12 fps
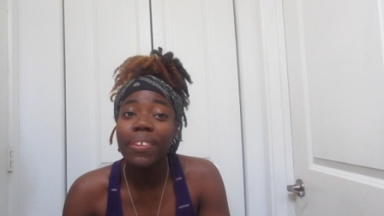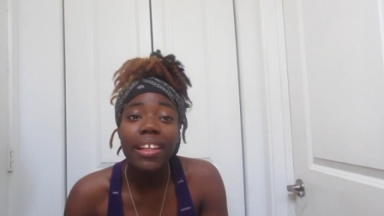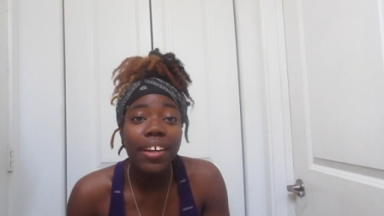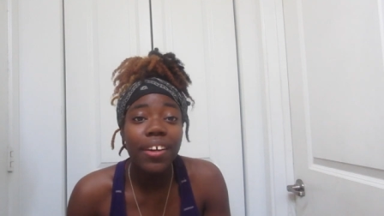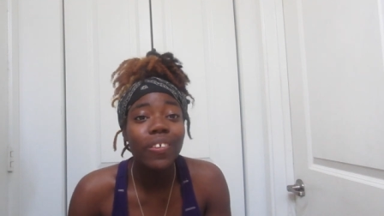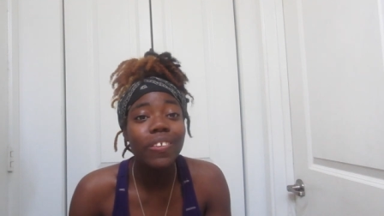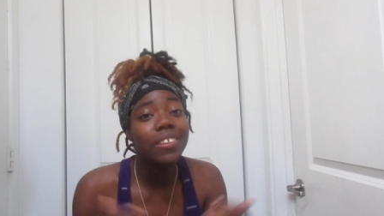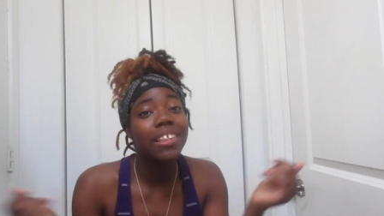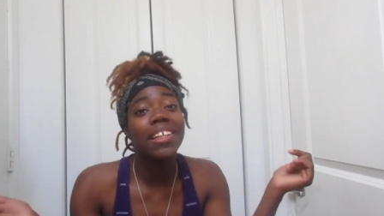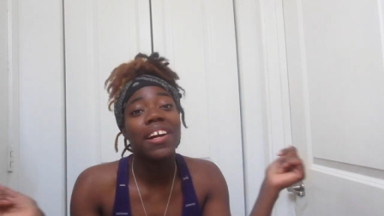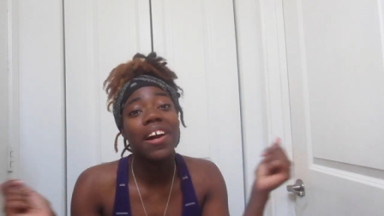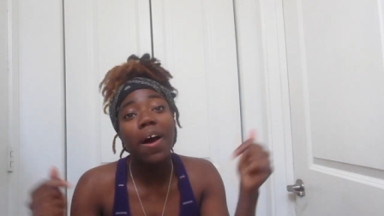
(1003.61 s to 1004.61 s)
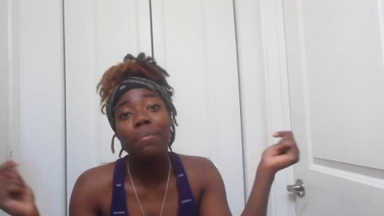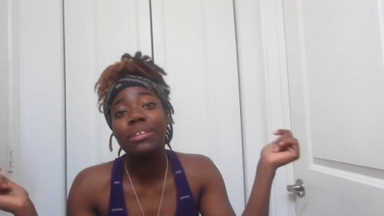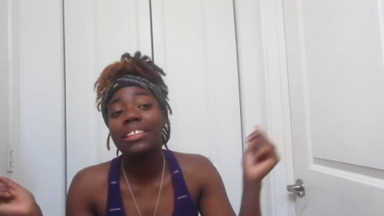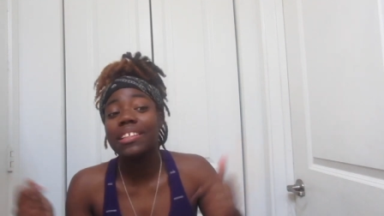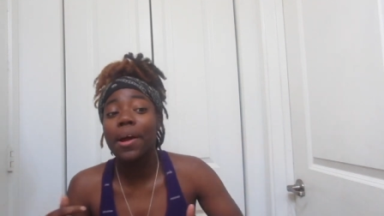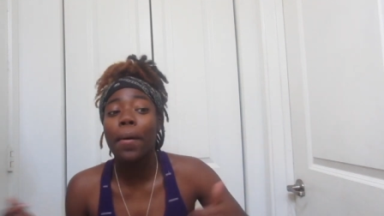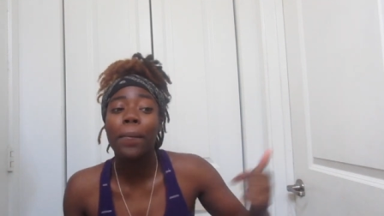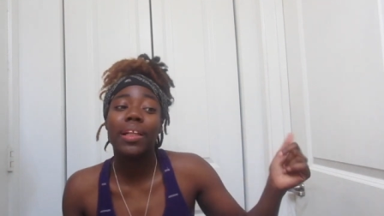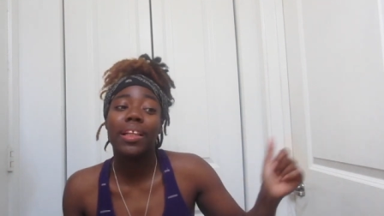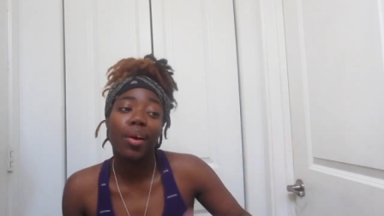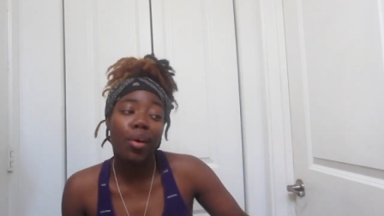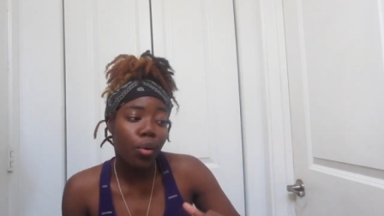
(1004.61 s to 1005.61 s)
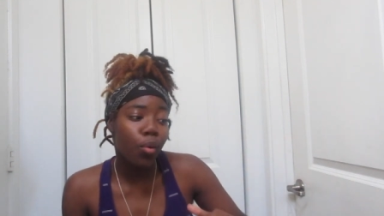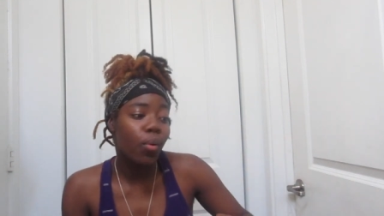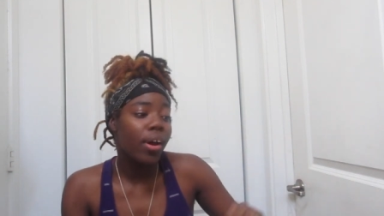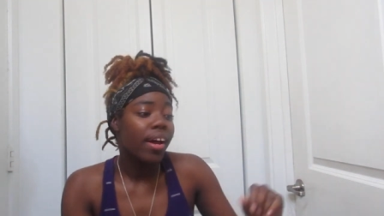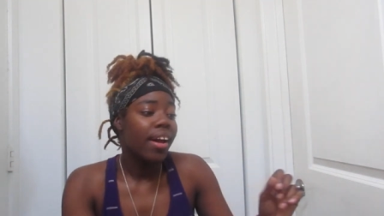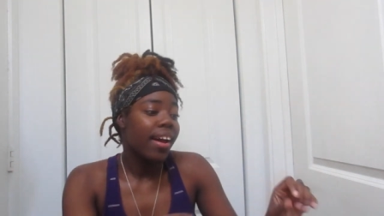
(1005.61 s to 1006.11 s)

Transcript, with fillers: videos in the comments down below